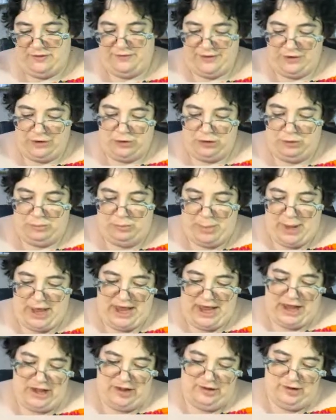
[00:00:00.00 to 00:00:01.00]
a good
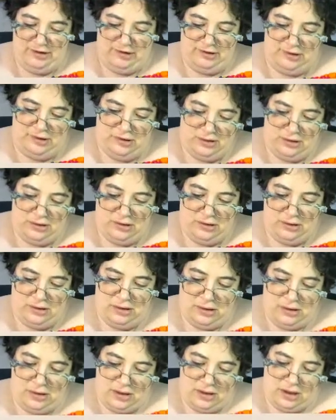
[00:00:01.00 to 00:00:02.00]
base
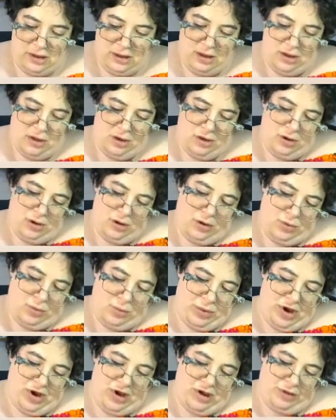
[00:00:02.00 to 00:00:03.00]

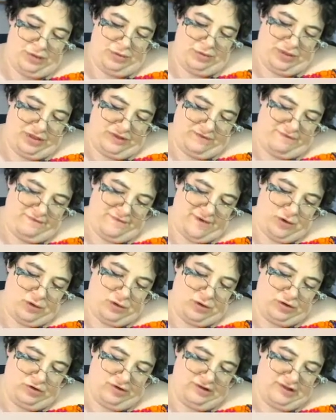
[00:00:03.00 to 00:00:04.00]
where the
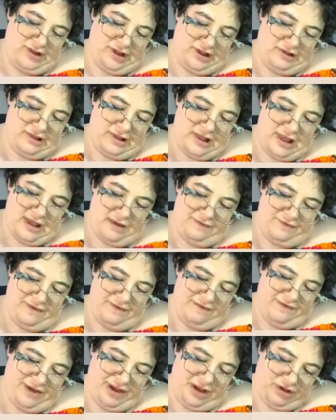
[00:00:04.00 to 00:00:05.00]
focus is that
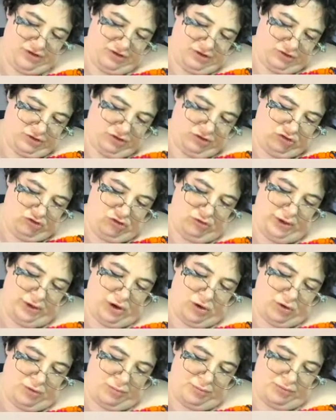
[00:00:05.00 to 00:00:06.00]
everything's joined
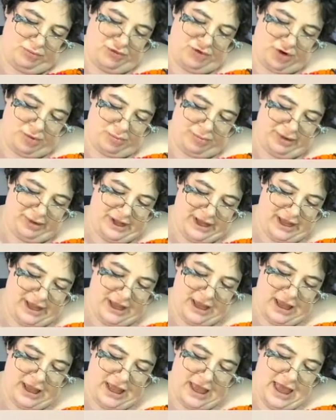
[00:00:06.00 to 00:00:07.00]
on properly
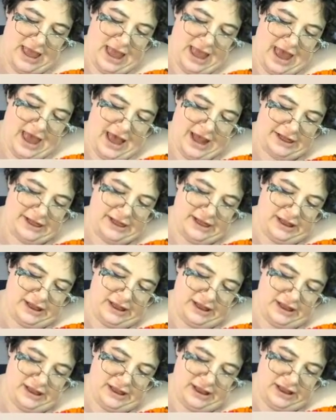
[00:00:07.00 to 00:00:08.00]
and
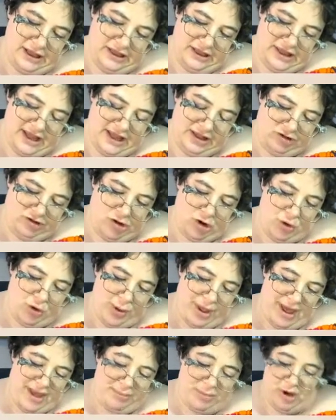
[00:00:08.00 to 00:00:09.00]
there's no
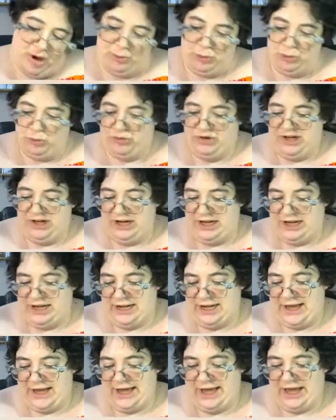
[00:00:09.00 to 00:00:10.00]
air bubbles in the
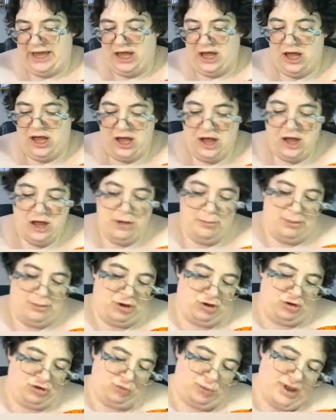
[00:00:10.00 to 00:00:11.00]
clay,
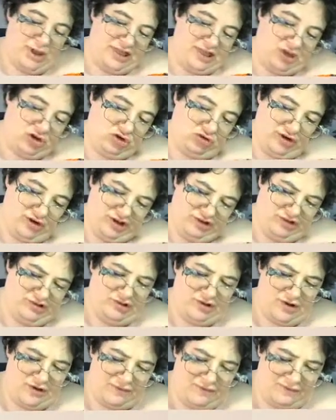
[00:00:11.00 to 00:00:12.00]
because where the tree's
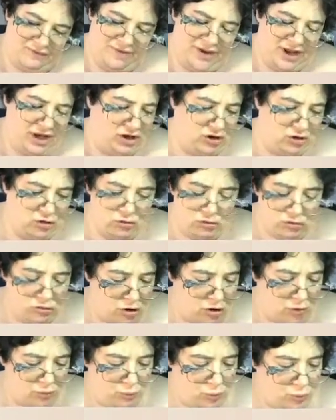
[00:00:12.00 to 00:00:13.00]
so thin you
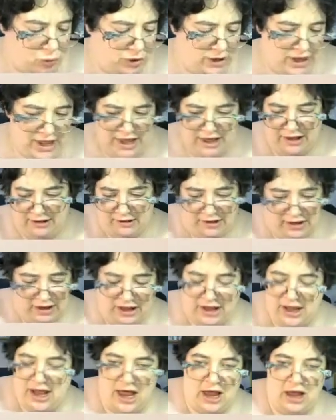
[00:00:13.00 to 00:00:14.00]
don't want air
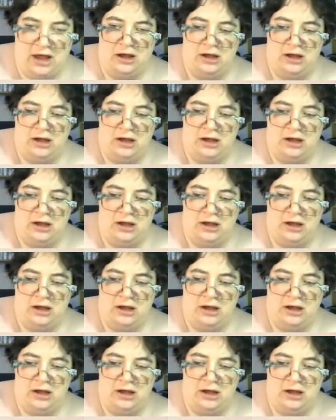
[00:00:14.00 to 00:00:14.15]
in that.